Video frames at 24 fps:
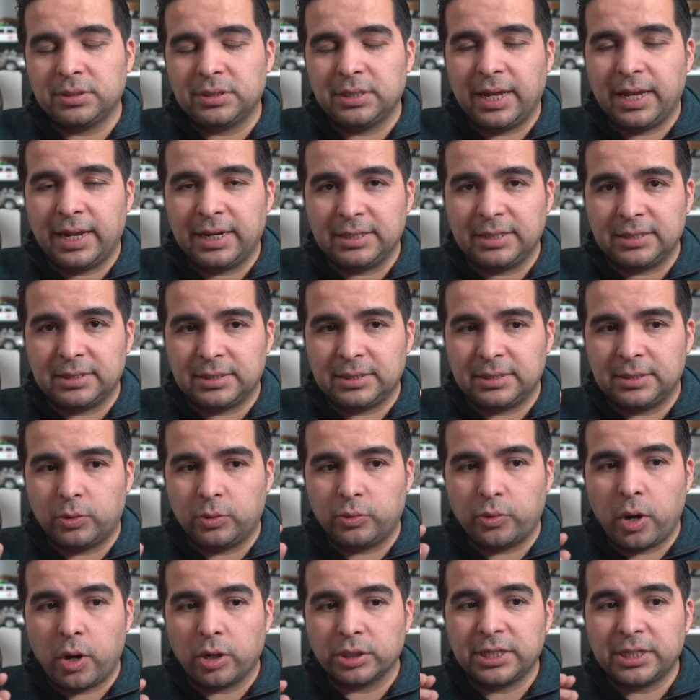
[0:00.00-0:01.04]
that is
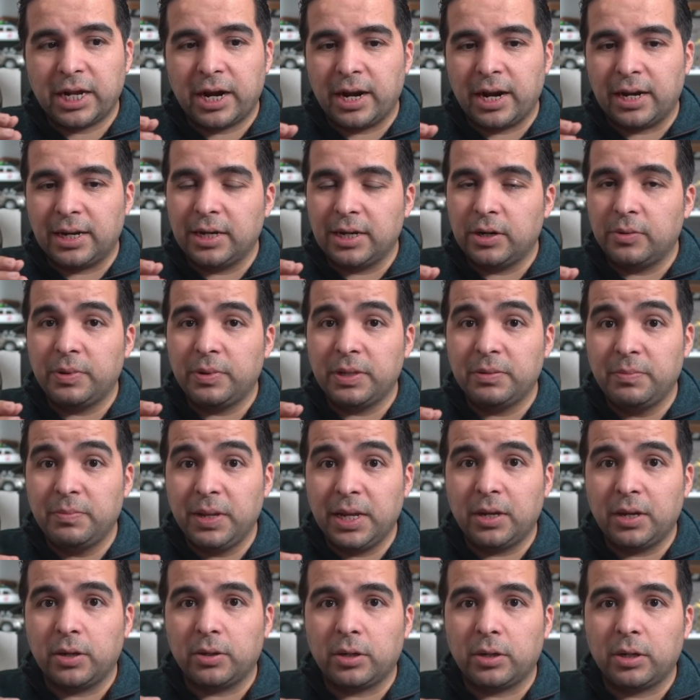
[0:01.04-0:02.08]
rocks that are a little bit
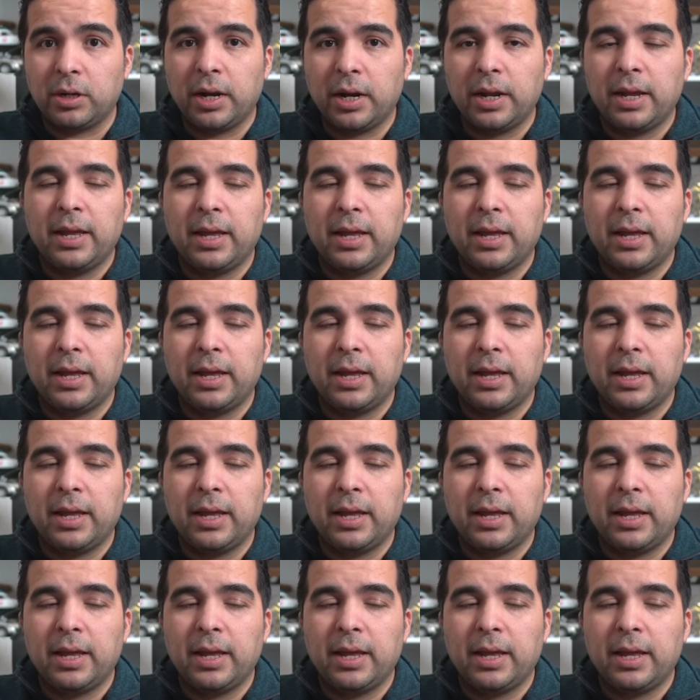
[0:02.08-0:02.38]
bigger